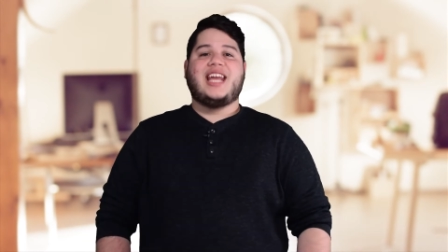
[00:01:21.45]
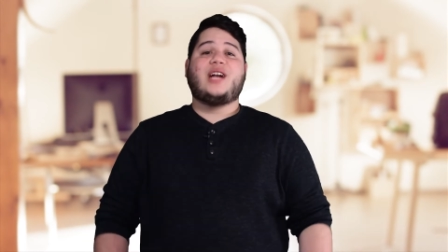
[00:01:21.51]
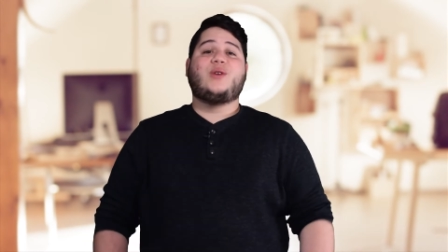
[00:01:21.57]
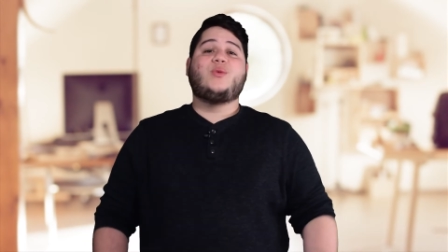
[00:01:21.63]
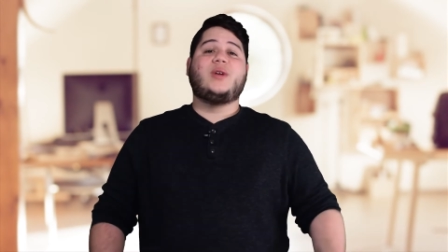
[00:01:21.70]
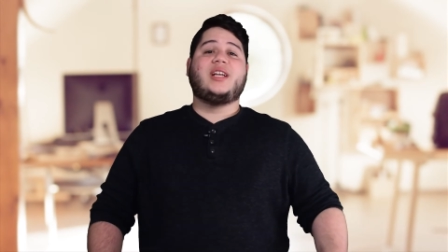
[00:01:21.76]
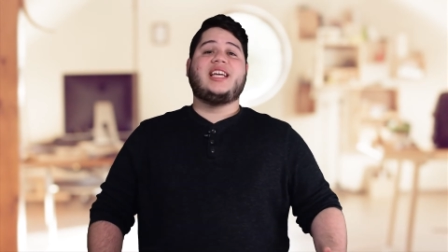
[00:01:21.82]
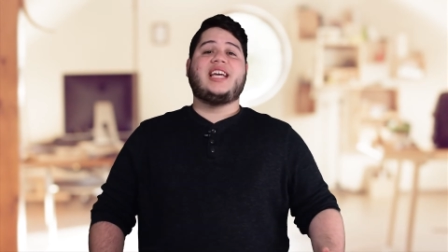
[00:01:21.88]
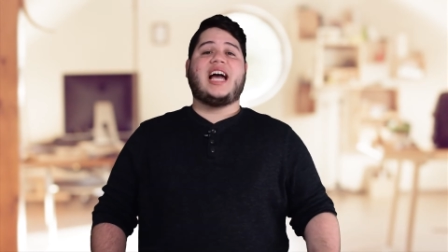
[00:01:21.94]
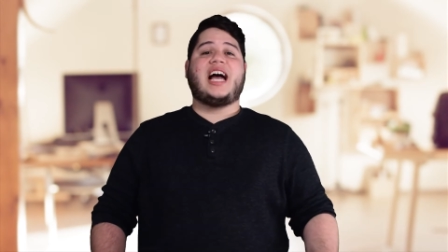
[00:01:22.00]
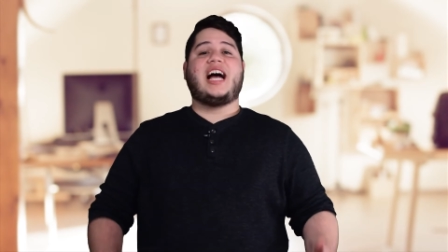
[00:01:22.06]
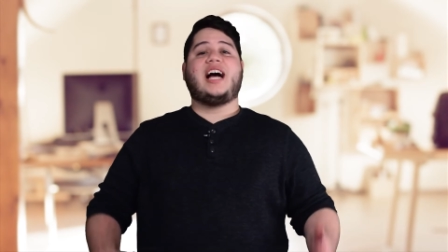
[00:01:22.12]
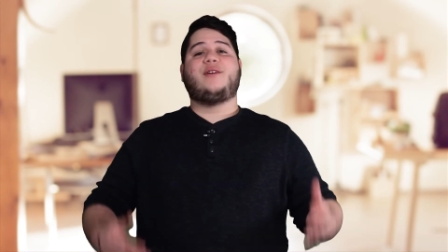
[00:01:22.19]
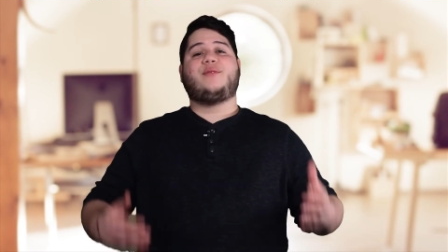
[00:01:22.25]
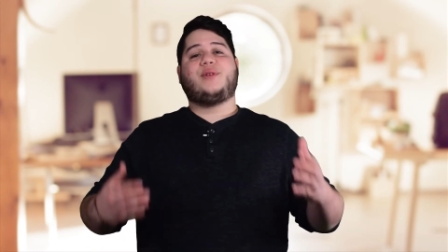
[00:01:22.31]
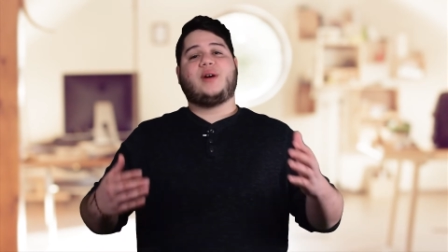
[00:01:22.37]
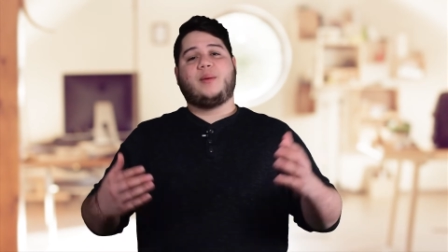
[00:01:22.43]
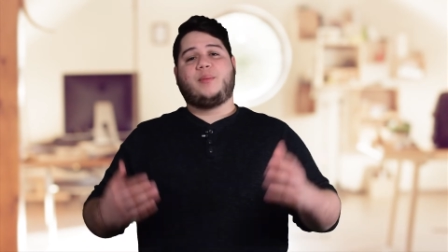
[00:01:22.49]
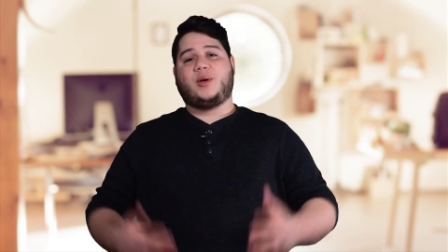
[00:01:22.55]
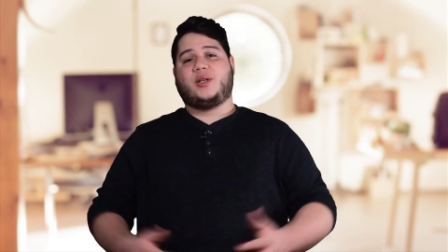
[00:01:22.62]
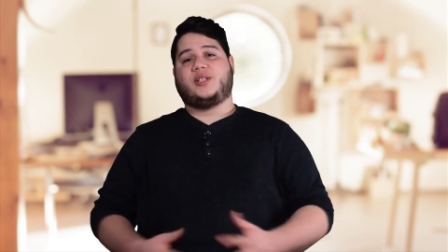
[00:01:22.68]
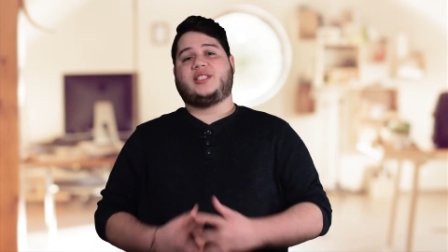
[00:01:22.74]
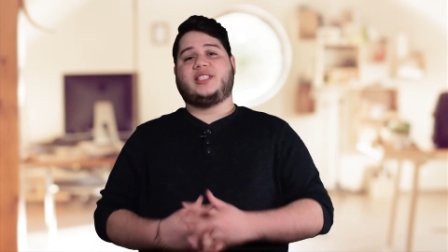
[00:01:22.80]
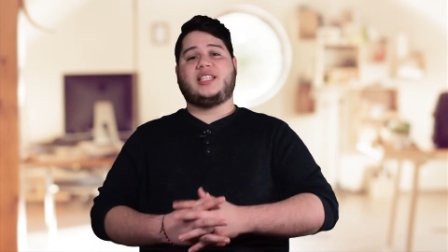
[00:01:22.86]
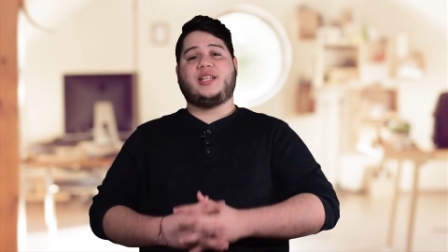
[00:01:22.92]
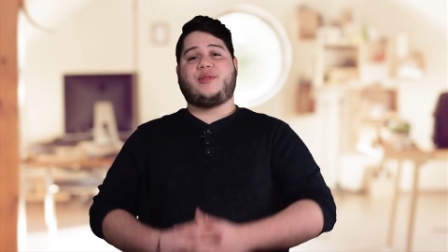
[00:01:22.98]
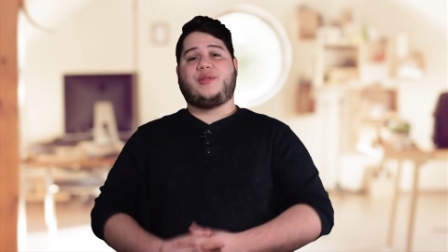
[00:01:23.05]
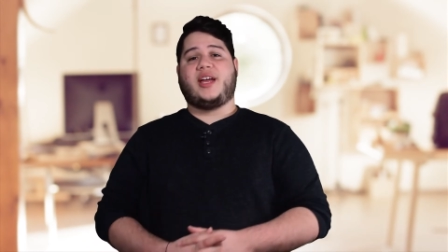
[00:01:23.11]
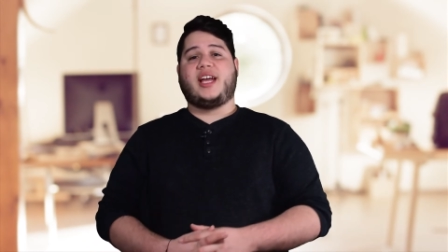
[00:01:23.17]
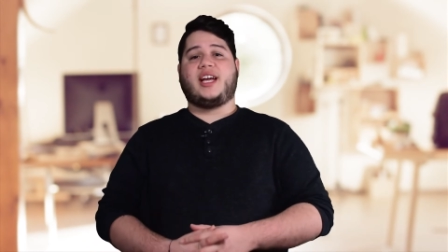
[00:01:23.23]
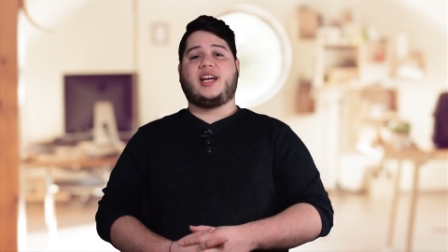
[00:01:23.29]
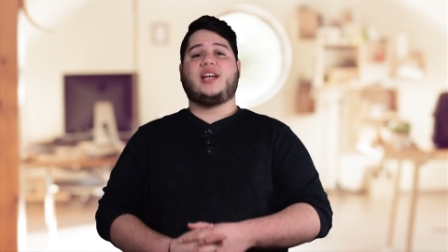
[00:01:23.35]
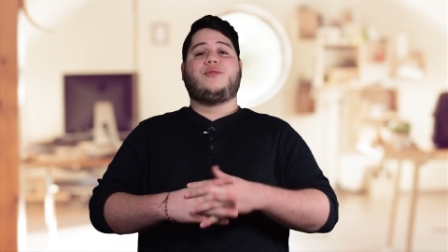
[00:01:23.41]
And I really have a person to
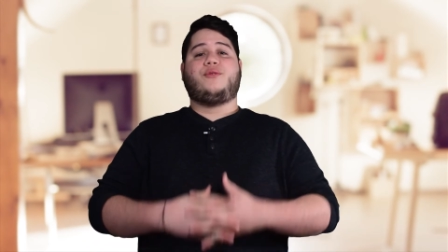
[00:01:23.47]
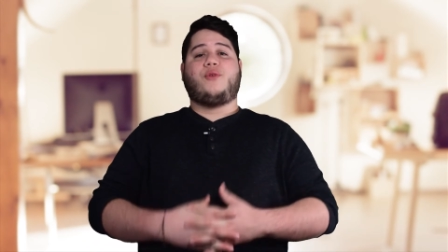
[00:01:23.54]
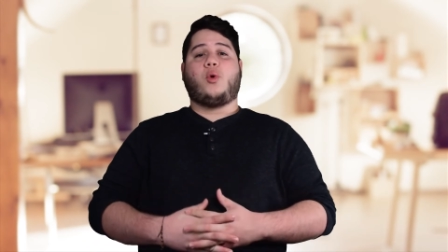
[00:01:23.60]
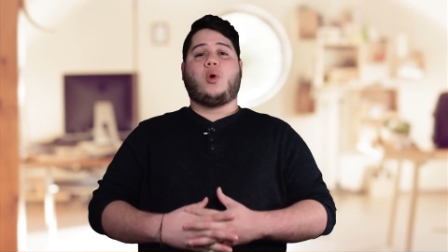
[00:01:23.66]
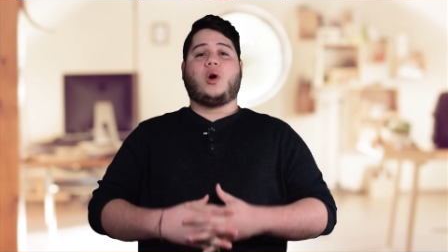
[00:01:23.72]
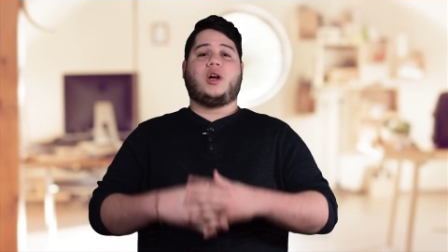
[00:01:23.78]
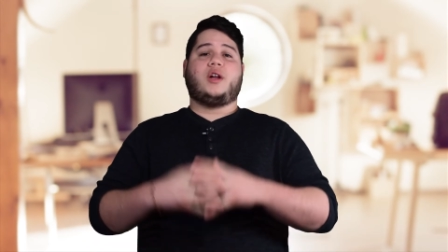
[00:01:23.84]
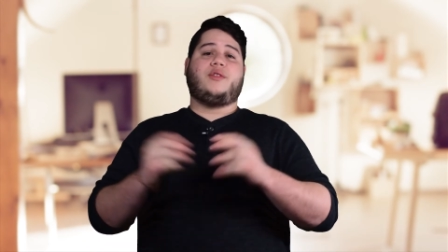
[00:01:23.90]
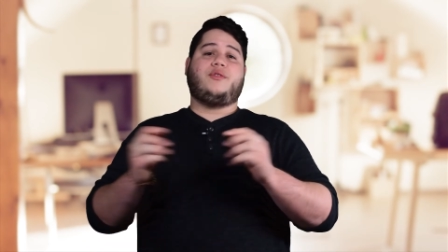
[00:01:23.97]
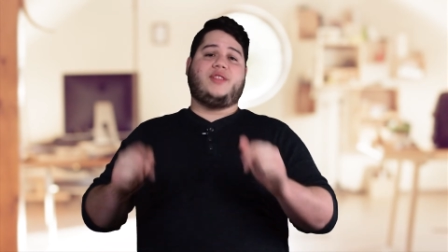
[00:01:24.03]
thank for